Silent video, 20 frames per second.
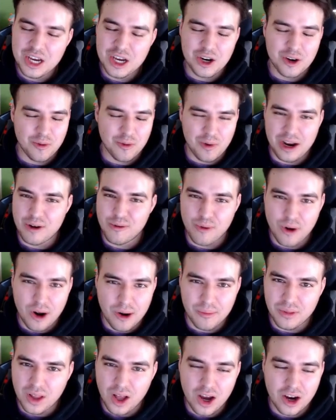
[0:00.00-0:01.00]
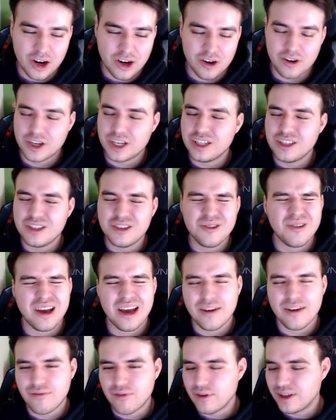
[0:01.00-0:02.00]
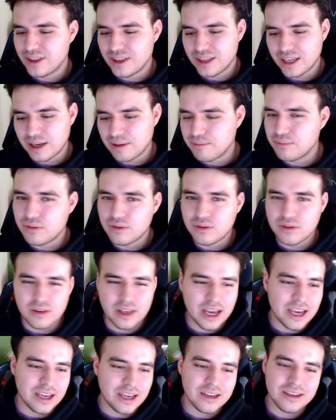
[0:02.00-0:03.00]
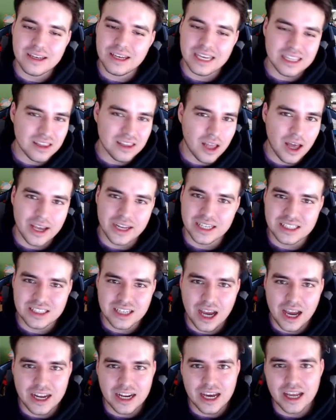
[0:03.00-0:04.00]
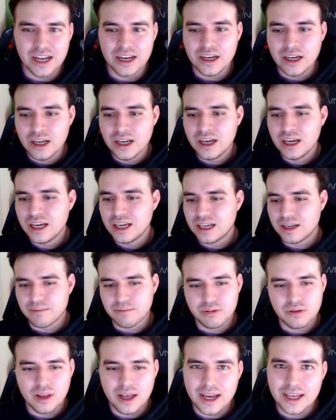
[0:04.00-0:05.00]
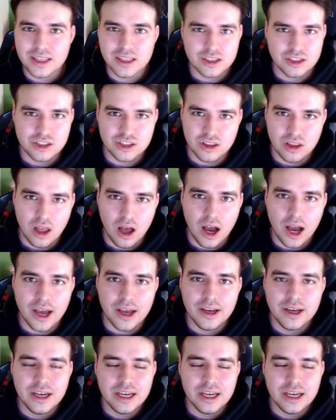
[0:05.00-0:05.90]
Great run blocker, can do everything. Play in line at tight end, can play in the slot.